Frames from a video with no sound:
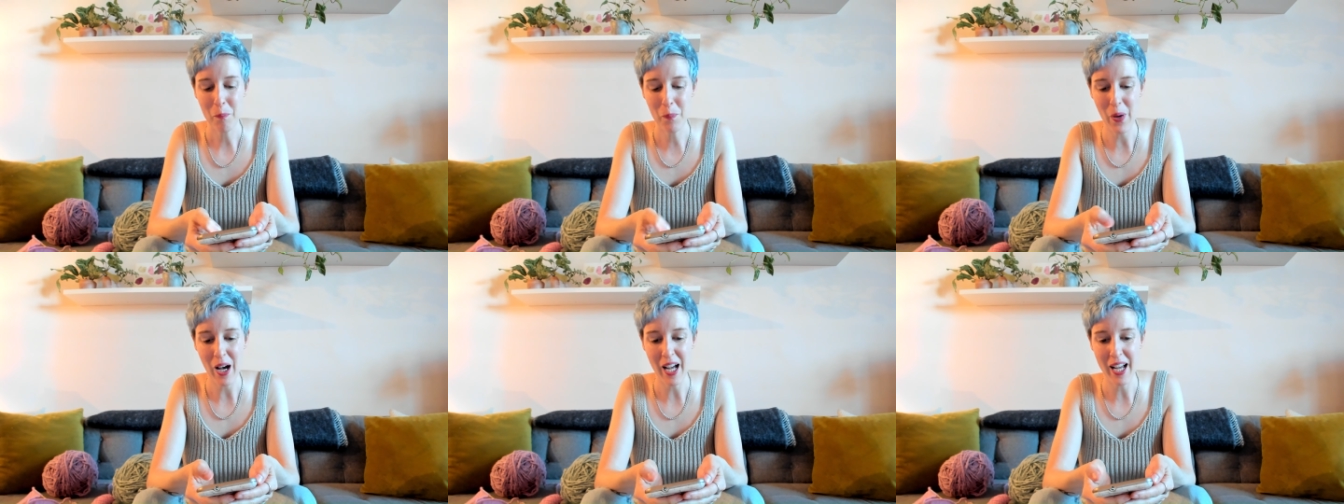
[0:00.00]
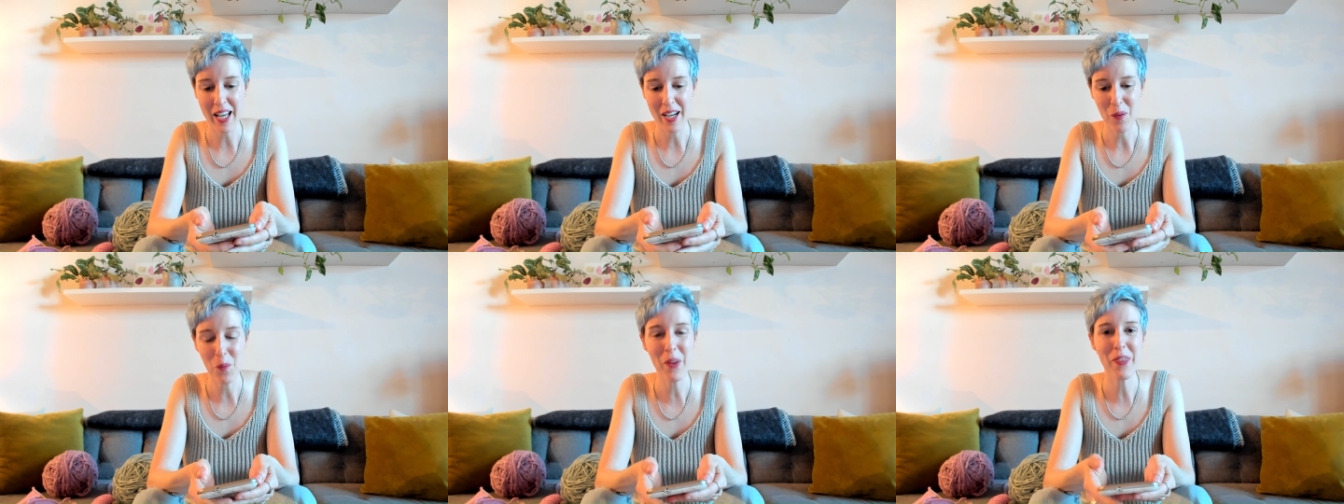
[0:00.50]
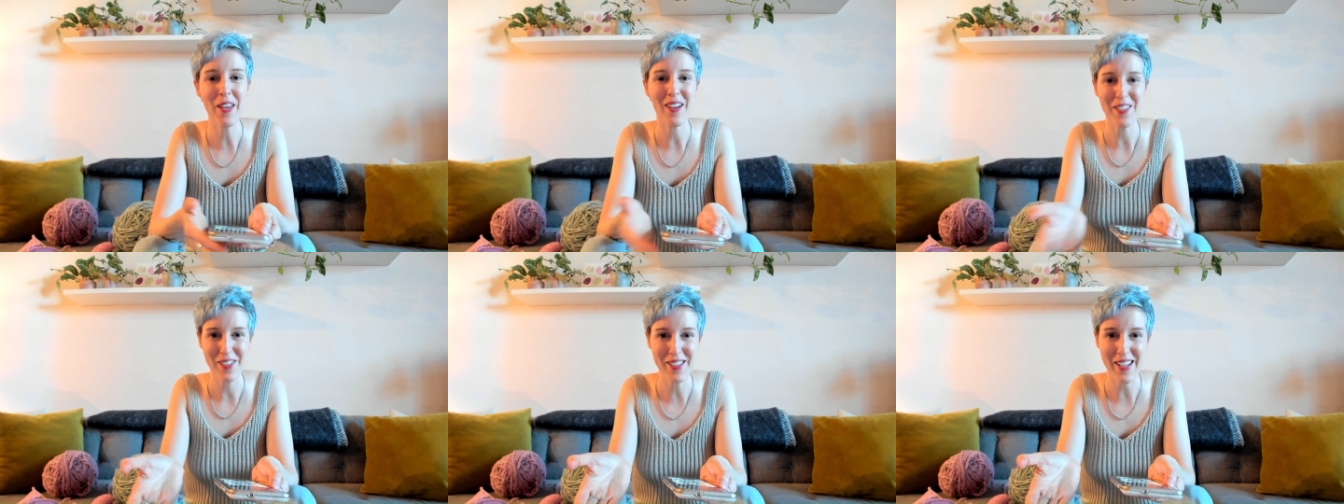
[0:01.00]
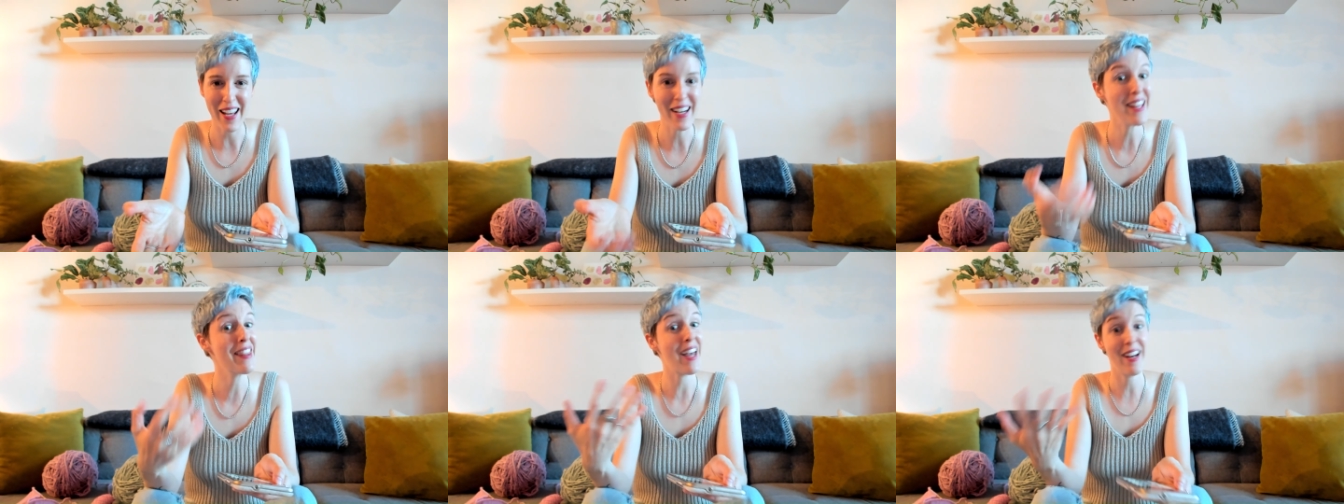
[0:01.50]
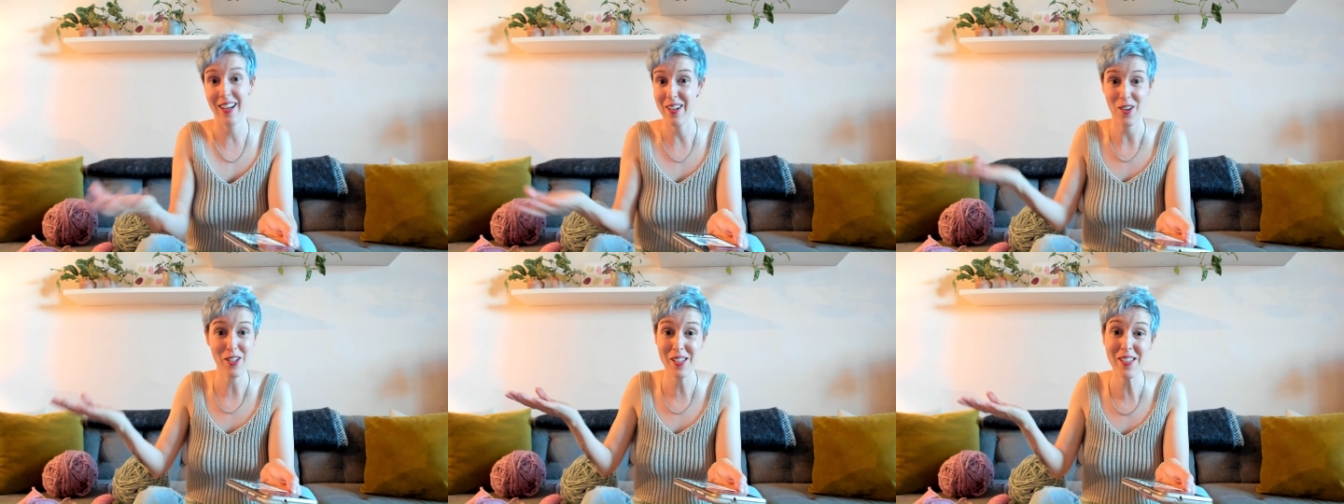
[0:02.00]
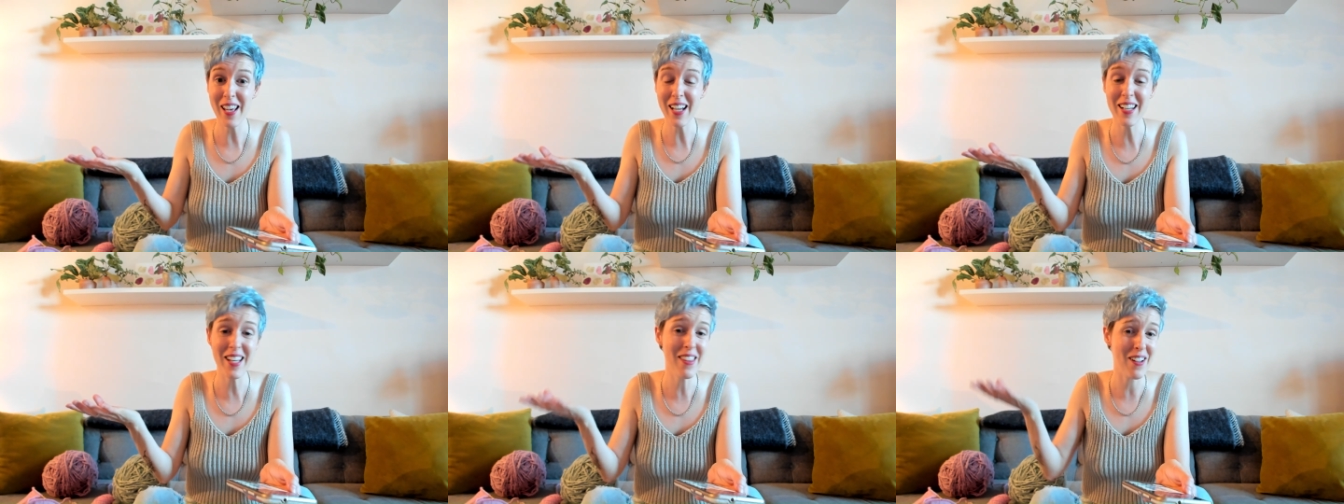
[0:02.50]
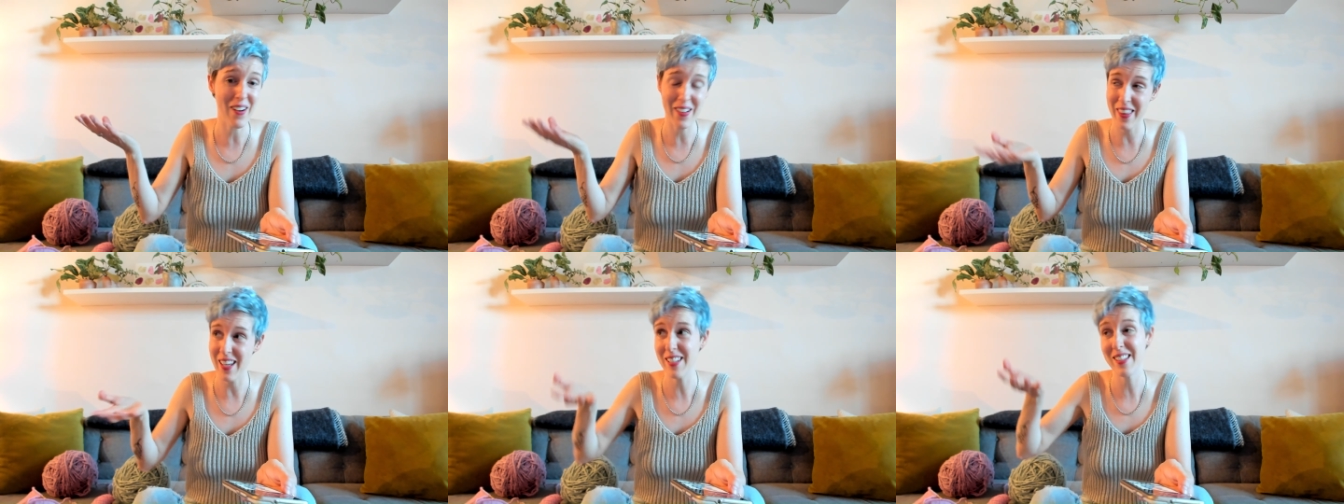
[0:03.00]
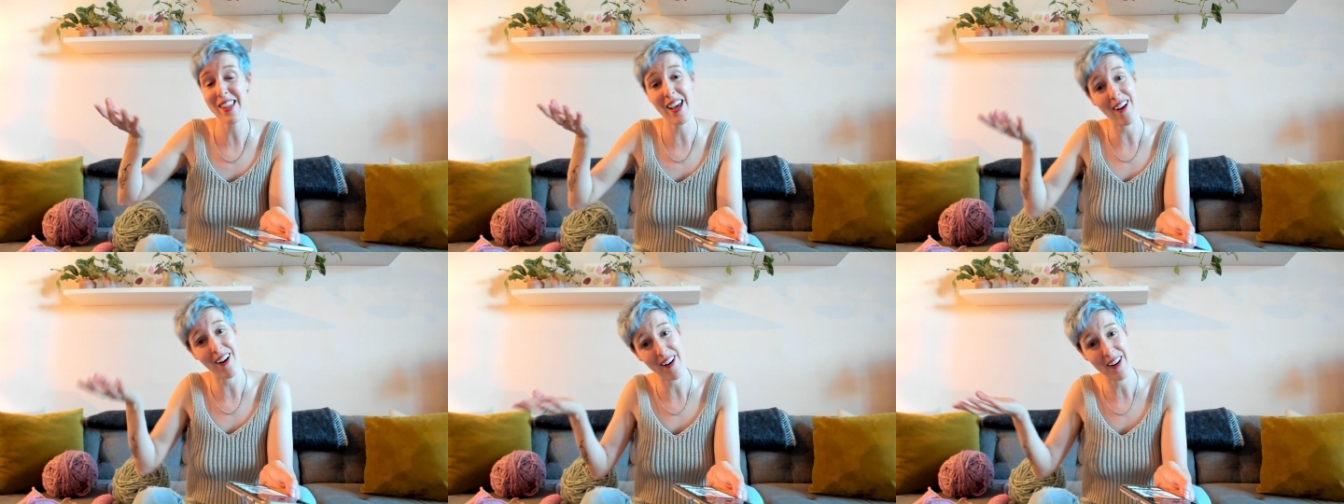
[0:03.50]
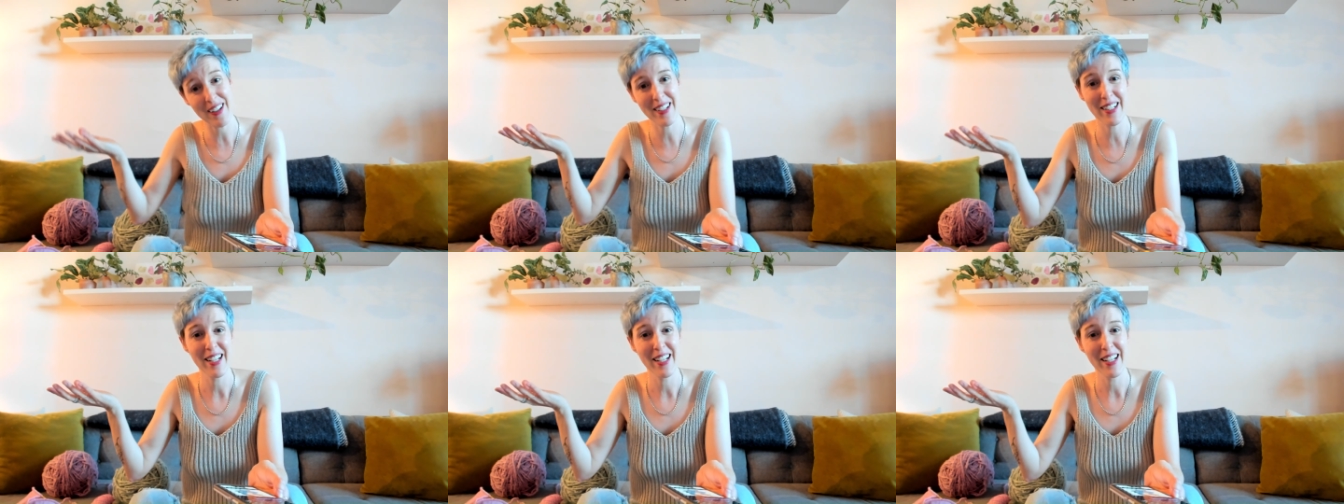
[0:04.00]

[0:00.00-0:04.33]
But with the understanding that in our society, there are things that are